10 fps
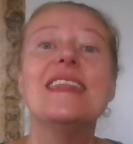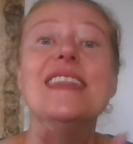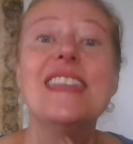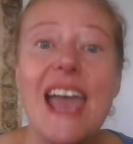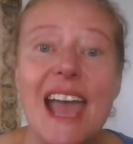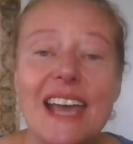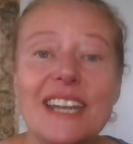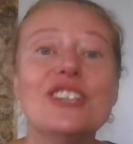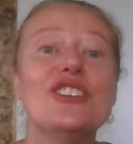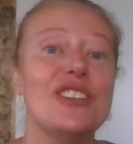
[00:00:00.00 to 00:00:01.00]

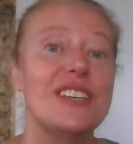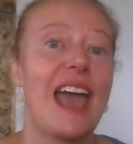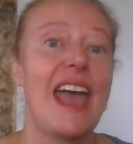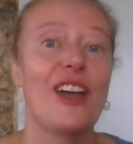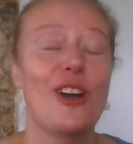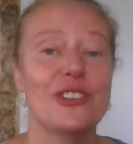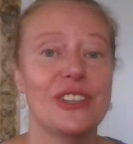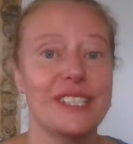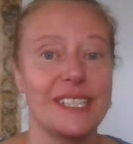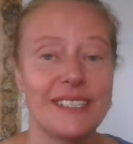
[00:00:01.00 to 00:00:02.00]
Then she anchors
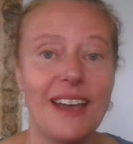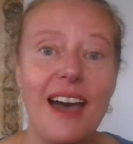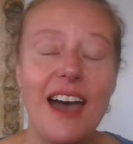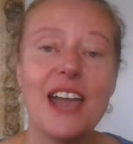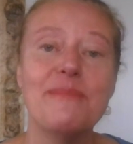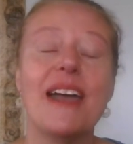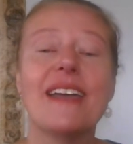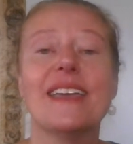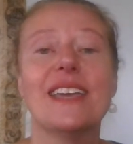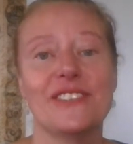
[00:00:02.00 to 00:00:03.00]
us in time
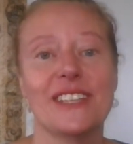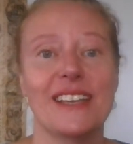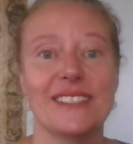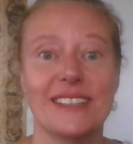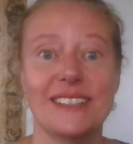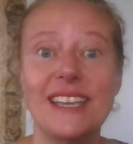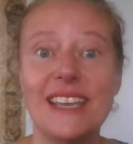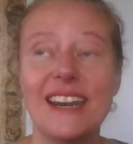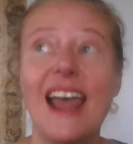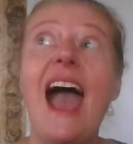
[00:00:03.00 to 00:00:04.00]
and gives us a
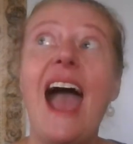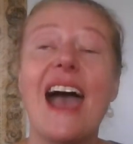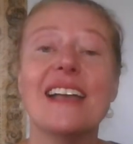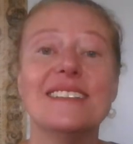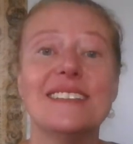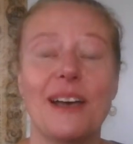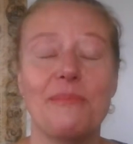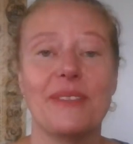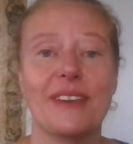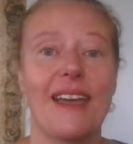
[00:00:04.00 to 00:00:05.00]
scene, and
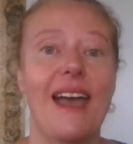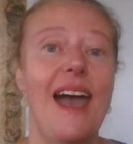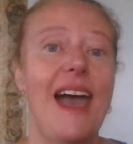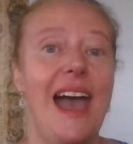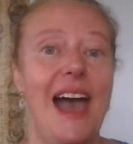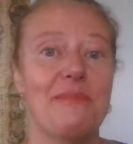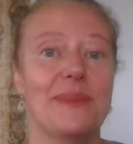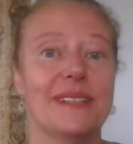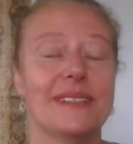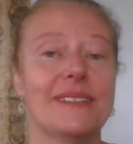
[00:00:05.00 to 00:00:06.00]
something
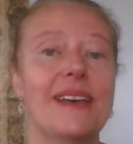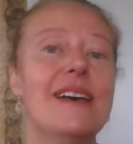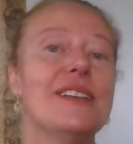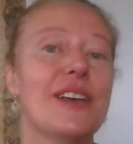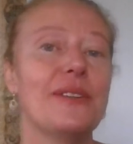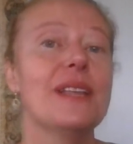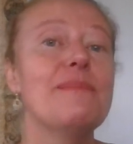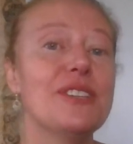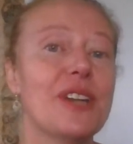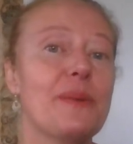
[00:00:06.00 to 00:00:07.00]
happens. So let
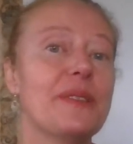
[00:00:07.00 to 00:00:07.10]
me start